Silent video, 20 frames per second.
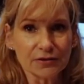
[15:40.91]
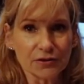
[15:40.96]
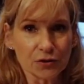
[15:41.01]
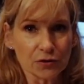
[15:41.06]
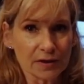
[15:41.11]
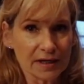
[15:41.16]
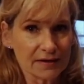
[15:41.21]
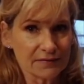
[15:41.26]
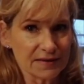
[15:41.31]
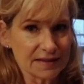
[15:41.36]

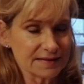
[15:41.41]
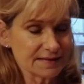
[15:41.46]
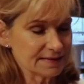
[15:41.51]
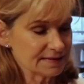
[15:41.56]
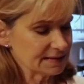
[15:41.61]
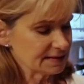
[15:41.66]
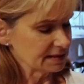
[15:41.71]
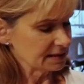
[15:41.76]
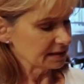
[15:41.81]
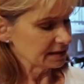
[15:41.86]
you'll have these
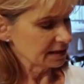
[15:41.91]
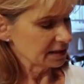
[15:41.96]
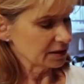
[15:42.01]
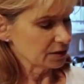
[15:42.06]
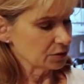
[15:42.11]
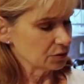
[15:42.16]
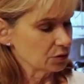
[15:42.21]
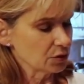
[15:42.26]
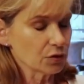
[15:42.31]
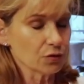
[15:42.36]

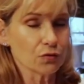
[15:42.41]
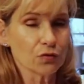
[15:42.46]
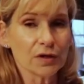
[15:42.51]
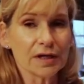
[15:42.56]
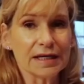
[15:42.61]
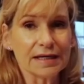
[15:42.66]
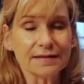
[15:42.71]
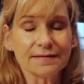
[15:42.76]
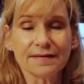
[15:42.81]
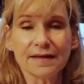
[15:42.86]
silicone
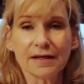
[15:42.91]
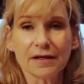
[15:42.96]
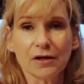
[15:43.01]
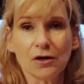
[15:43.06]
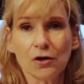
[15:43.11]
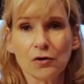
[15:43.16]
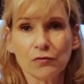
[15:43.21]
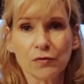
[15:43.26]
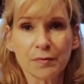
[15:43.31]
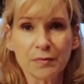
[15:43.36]
rings that
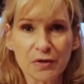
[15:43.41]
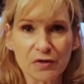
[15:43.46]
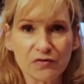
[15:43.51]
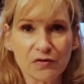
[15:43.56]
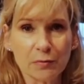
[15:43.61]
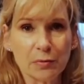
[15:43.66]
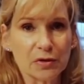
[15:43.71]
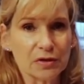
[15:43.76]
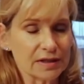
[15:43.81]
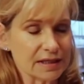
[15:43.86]
are
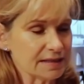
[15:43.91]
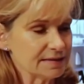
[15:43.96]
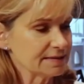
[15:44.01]
removable,